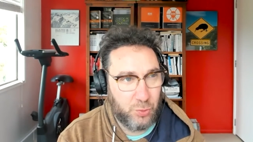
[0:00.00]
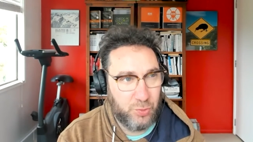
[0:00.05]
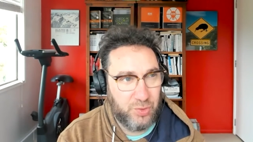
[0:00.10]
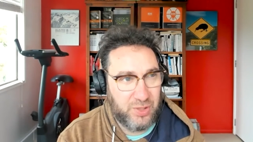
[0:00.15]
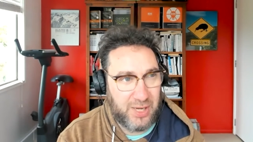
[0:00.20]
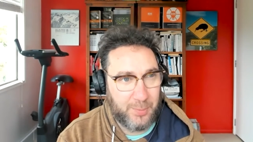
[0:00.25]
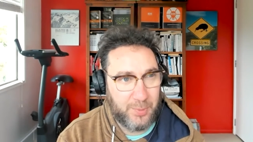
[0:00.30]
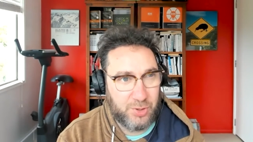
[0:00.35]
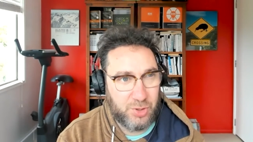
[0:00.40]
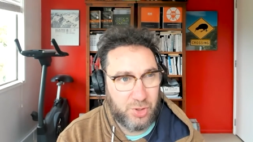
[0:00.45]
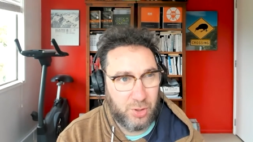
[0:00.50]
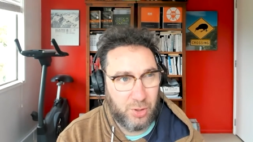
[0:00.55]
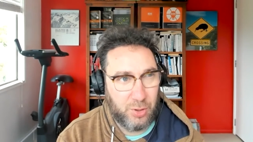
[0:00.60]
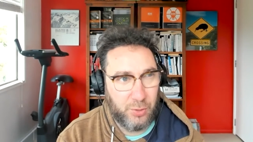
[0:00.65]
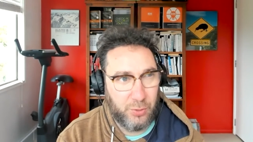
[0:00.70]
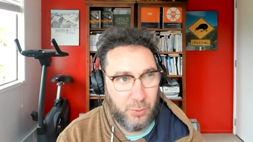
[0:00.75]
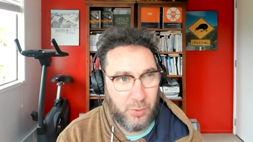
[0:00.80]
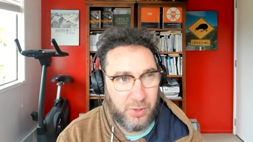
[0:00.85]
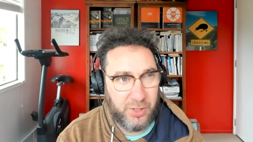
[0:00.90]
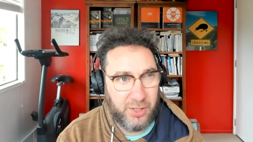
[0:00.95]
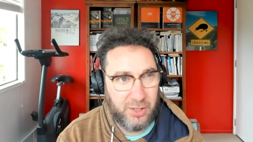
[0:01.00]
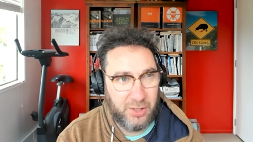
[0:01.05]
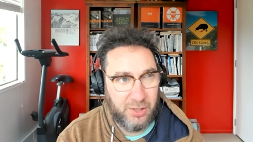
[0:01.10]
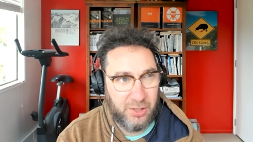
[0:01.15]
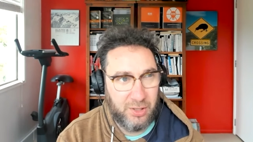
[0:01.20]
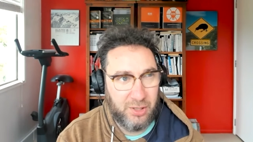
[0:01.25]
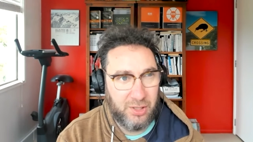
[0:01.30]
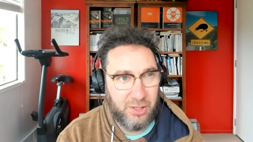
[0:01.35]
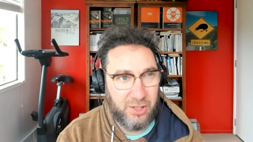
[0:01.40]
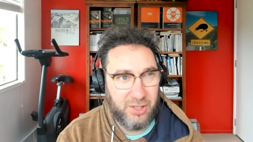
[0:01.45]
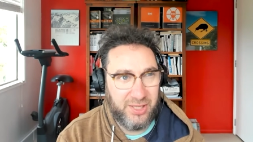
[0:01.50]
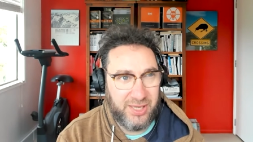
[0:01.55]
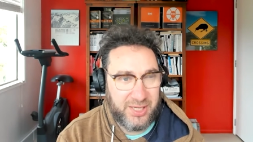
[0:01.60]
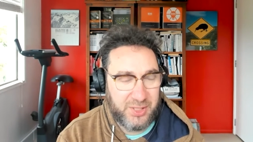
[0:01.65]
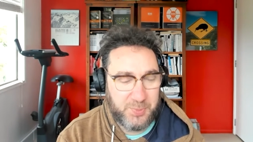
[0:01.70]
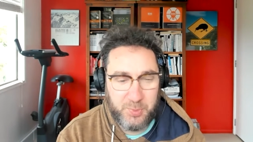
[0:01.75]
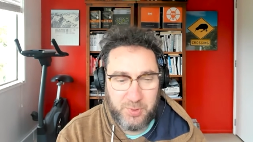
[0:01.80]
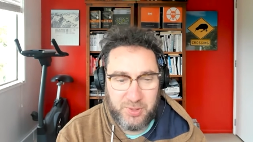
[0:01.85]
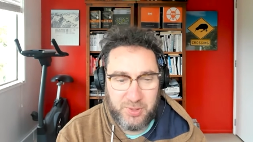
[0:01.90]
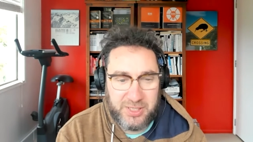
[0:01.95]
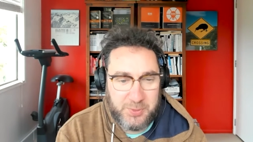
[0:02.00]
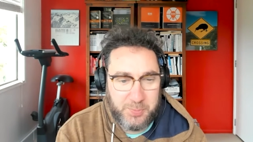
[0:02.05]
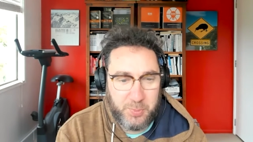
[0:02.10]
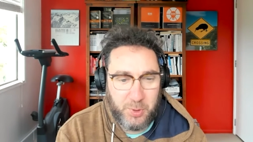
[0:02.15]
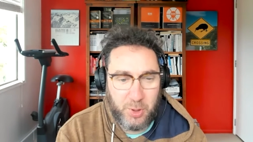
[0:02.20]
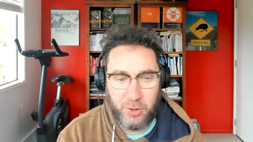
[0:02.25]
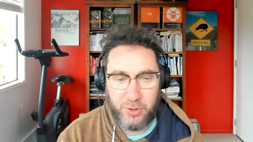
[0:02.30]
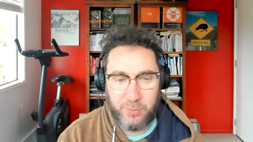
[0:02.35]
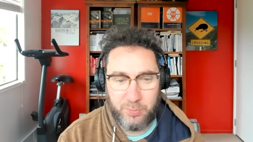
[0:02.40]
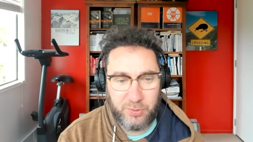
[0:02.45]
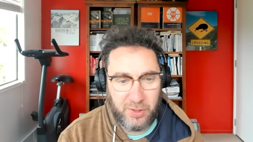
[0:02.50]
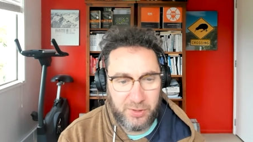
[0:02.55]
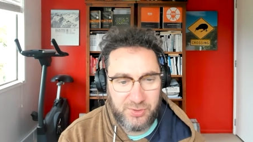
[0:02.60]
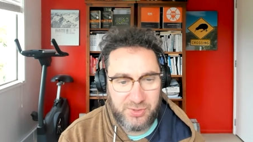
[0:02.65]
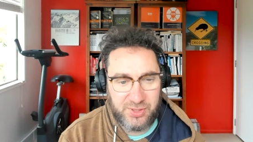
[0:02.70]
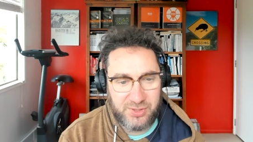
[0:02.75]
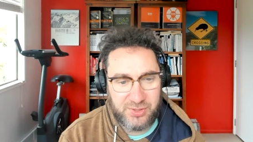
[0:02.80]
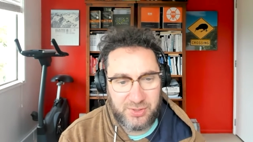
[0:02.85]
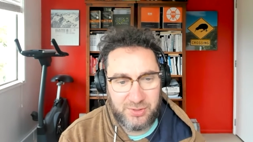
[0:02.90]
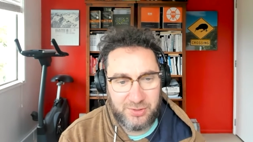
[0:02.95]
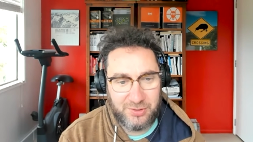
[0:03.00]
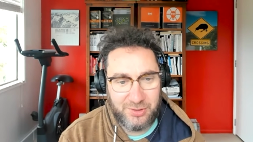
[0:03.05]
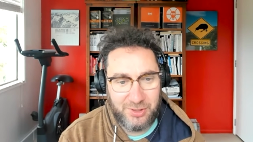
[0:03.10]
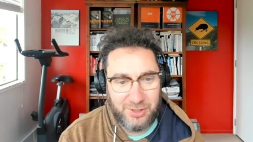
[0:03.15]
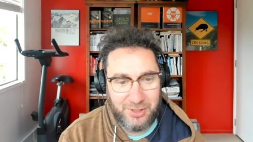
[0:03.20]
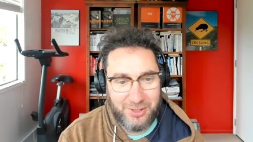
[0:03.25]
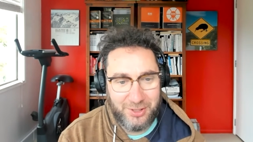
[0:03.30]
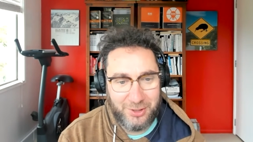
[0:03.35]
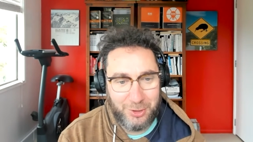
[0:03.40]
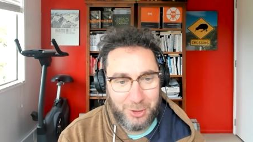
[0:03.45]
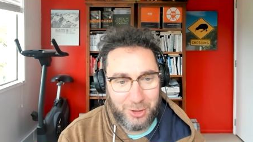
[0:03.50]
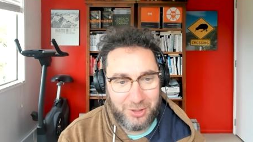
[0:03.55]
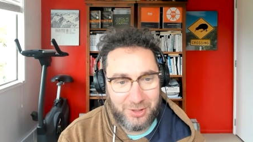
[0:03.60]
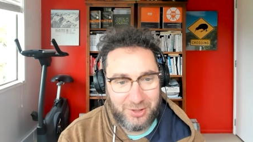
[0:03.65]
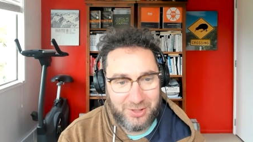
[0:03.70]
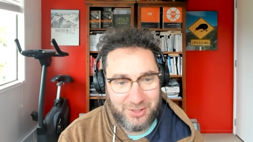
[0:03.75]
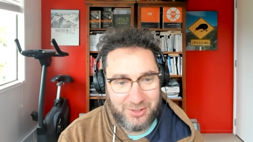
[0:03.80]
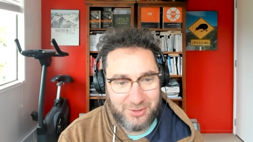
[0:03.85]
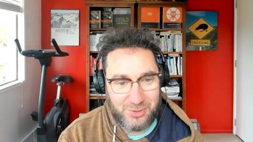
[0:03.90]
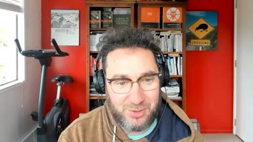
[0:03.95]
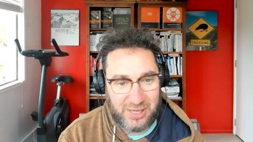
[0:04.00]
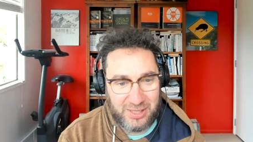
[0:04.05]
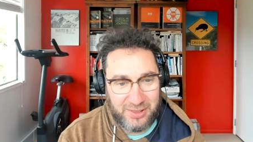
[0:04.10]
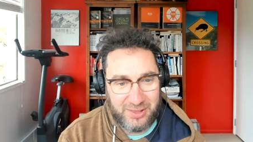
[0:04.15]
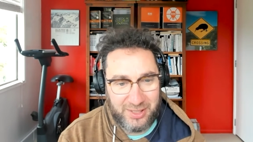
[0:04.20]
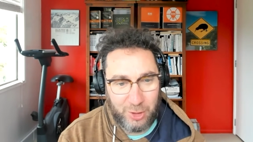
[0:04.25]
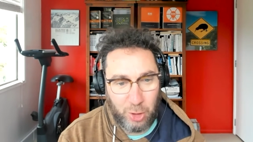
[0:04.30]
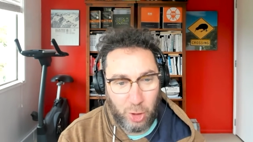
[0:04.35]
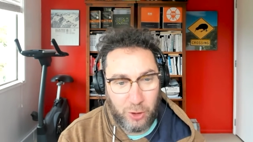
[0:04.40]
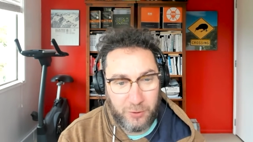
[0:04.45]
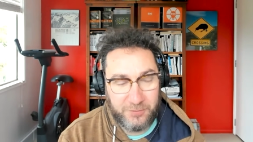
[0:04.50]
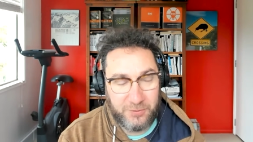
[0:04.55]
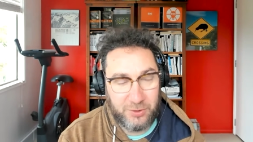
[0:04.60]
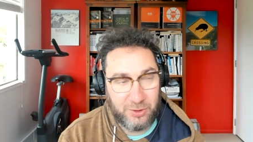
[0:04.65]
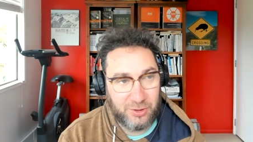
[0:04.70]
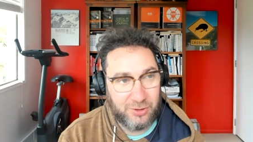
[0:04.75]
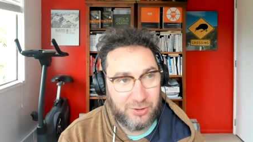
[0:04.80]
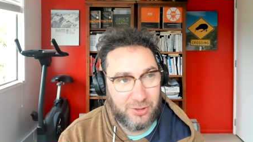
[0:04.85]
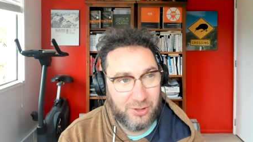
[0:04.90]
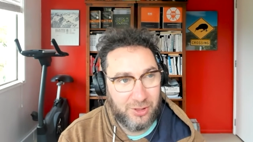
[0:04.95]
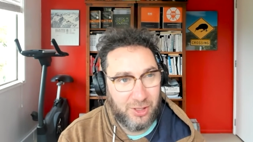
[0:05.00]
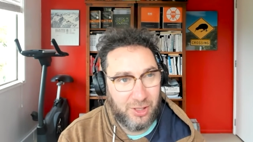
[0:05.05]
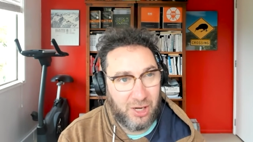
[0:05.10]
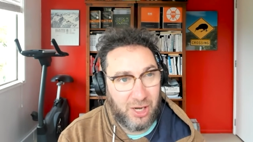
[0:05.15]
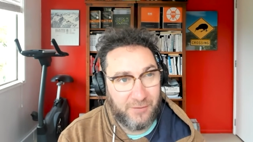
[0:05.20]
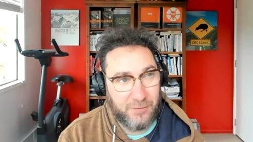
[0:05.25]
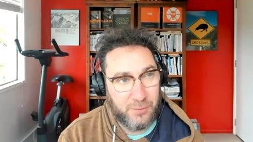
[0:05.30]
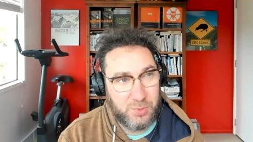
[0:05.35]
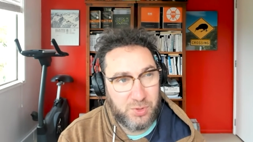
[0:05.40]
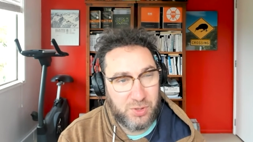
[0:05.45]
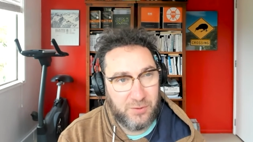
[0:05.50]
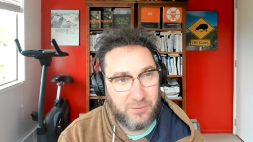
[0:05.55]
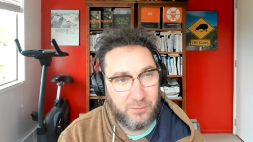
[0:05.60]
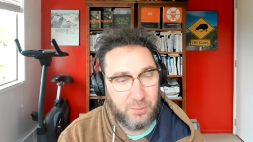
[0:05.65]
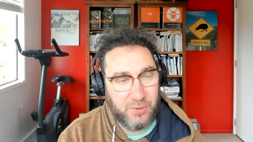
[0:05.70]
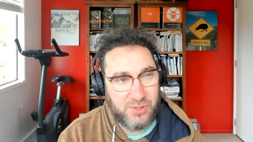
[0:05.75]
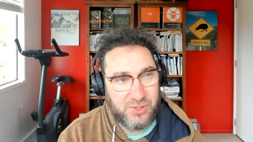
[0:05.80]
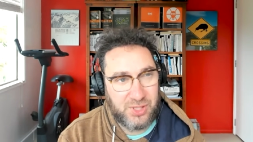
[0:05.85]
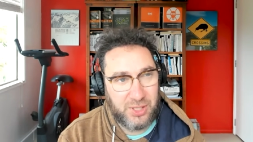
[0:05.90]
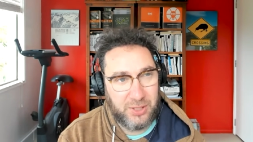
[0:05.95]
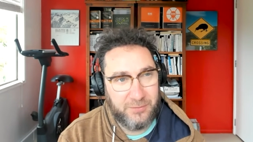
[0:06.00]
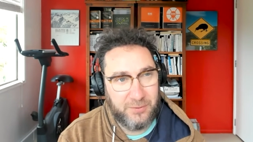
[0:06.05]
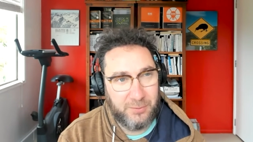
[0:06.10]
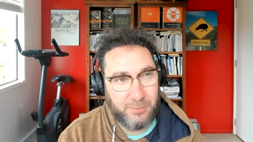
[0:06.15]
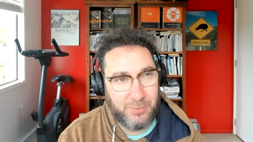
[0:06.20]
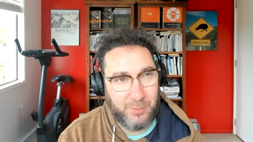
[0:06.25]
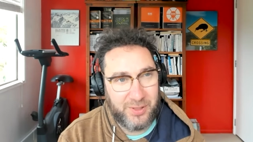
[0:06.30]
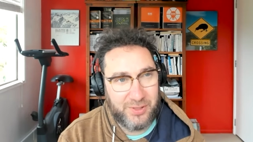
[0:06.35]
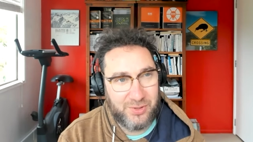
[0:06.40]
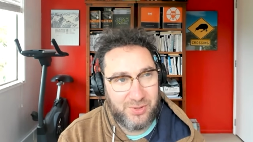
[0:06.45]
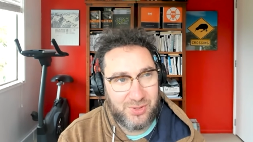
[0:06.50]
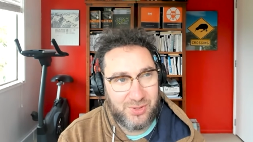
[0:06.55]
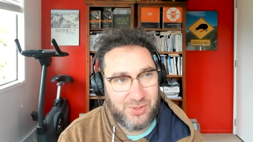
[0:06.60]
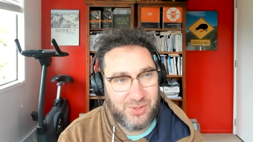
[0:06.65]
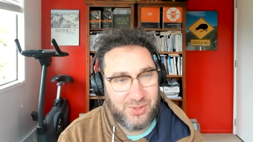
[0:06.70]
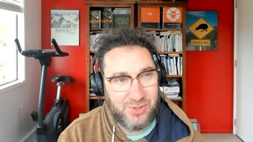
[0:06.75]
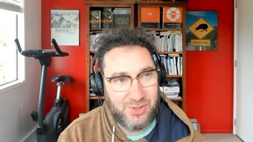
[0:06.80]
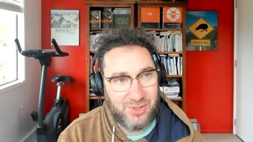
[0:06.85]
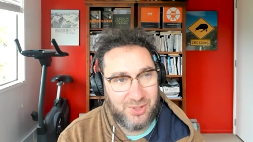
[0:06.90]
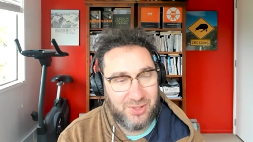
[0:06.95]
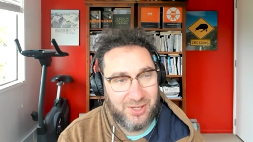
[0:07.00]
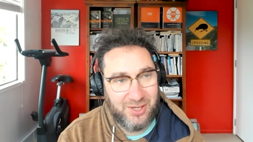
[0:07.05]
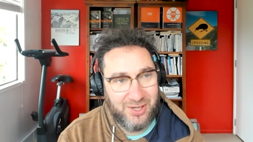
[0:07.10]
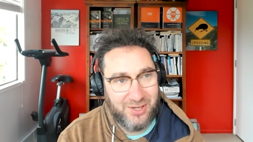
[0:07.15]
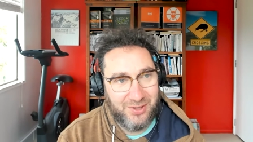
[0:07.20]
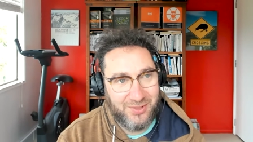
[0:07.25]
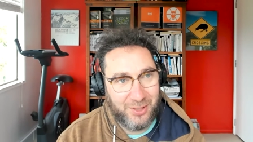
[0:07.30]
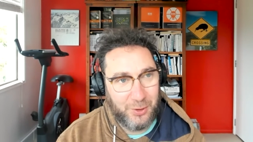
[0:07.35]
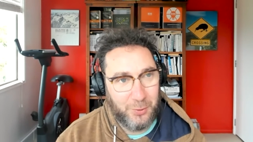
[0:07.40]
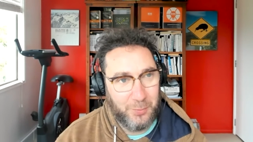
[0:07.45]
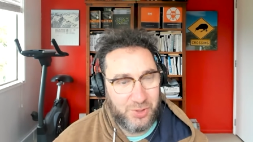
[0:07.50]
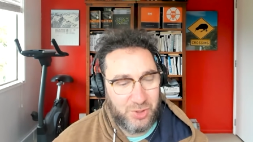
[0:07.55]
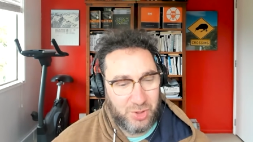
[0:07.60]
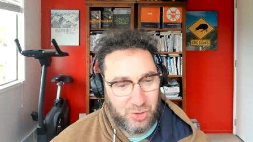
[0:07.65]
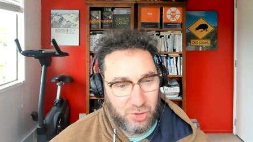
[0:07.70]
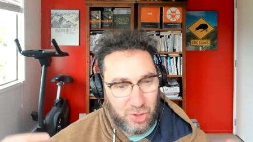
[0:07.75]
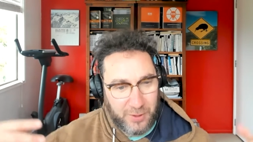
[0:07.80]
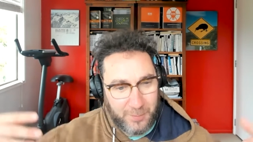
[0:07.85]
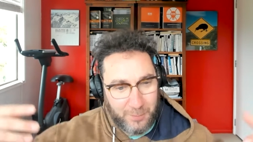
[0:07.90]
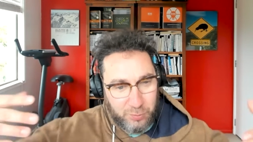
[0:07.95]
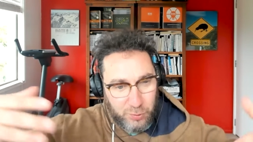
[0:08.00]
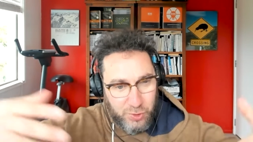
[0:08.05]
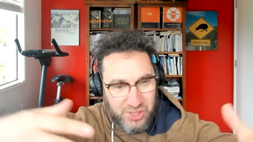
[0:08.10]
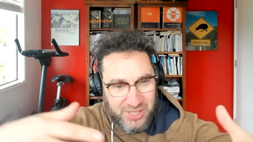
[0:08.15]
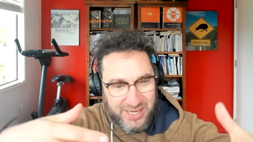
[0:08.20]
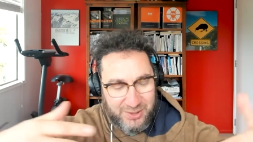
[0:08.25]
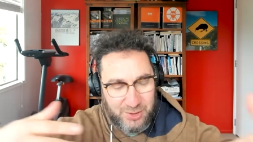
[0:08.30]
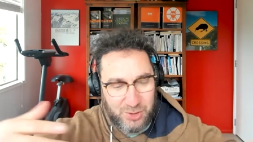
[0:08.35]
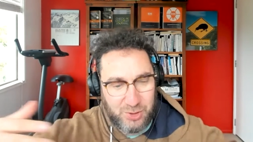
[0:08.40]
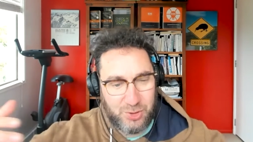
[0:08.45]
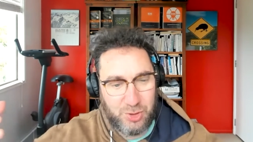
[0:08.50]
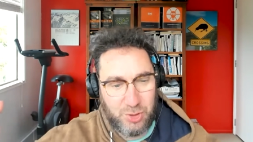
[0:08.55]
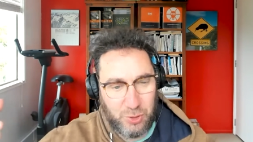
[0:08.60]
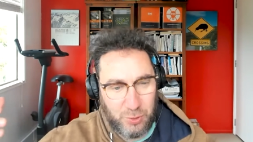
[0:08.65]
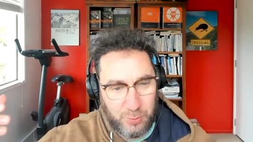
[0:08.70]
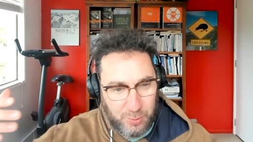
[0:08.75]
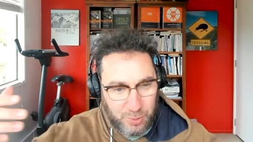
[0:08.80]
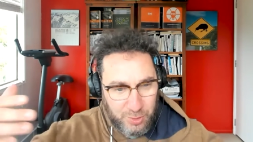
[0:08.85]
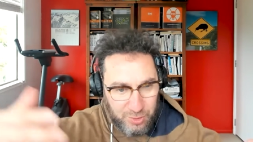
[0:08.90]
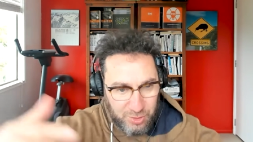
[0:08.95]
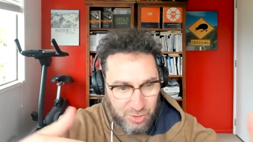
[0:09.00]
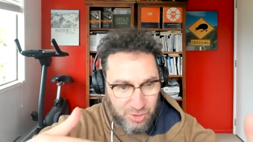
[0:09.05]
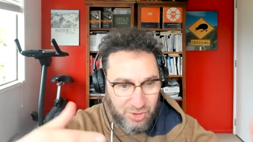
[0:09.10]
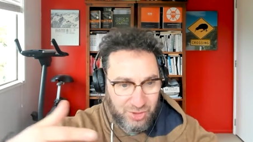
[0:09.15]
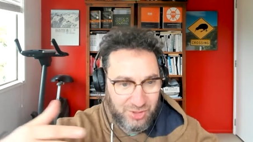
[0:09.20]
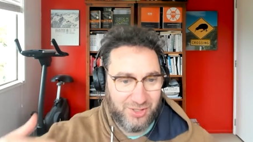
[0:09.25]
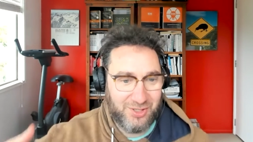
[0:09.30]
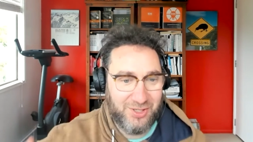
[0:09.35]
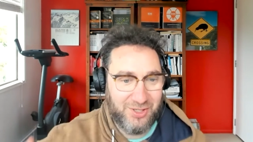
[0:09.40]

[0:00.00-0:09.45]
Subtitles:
damage along the way? Yes, but that's part of the process. And I think often I've observed with self-implementers is that they almost try and protect too much,